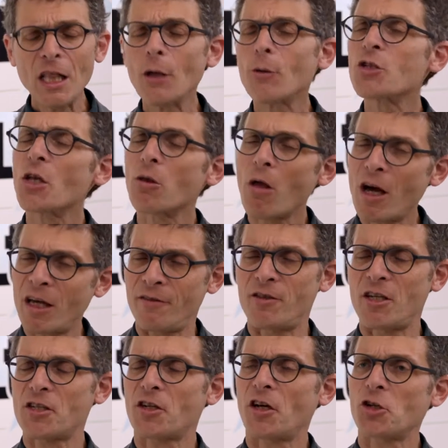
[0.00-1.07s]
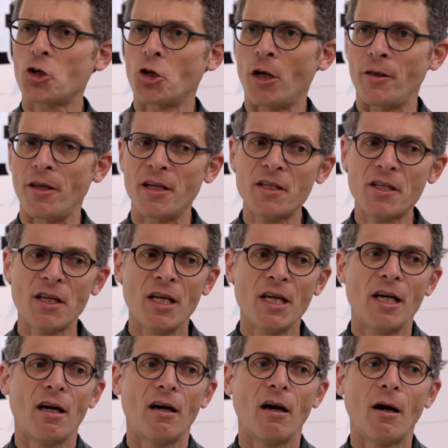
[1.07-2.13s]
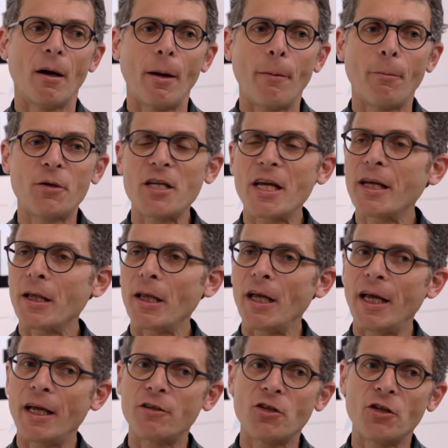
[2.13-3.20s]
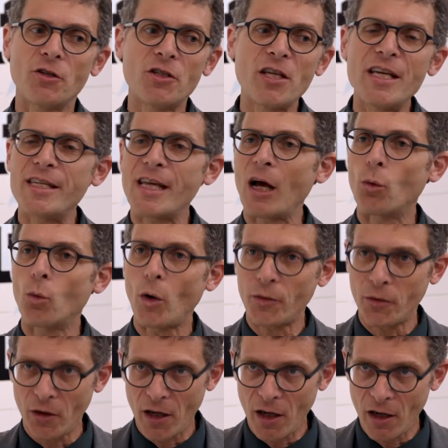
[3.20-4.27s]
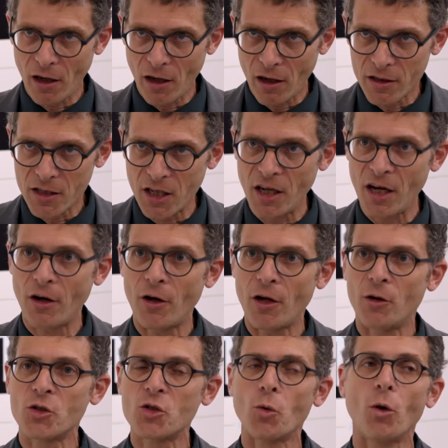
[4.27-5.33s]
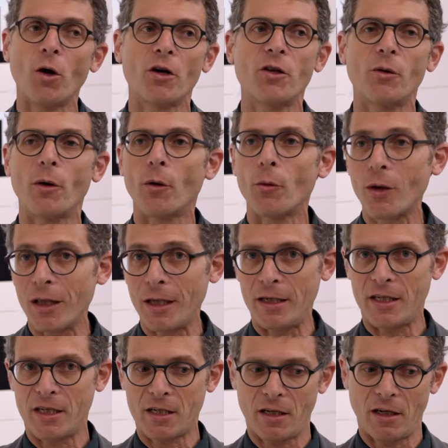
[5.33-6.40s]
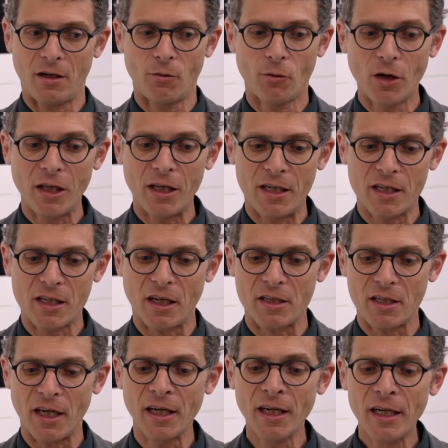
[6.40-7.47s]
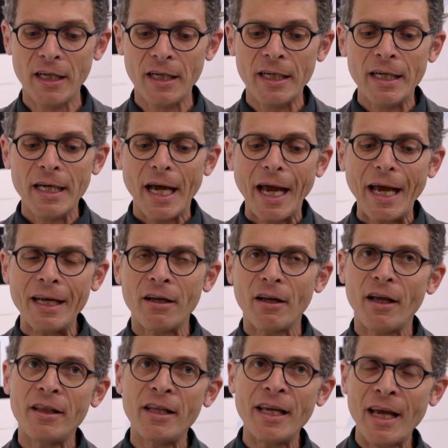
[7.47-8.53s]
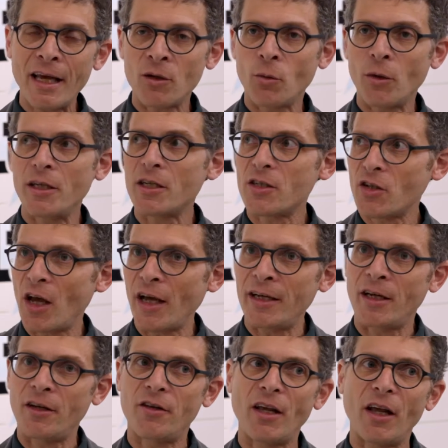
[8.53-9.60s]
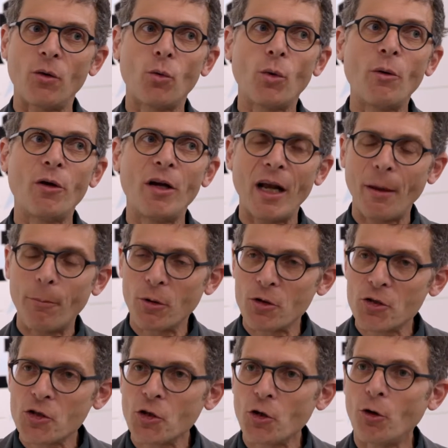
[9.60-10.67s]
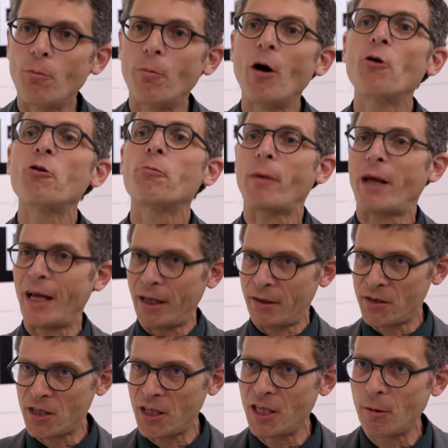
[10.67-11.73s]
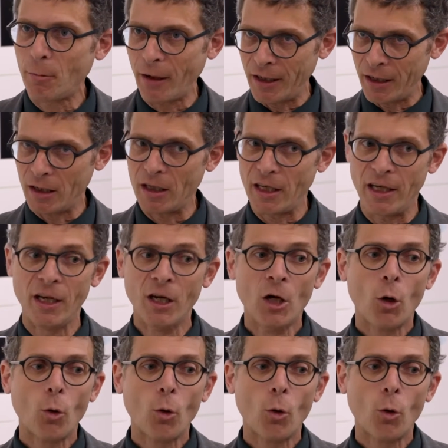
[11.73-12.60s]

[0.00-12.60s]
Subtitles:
There was a lot of discussion on this, and particularly to tease out what the scenarios were that we were really discussing. And in the end, we decided that we would pursue both paths independently.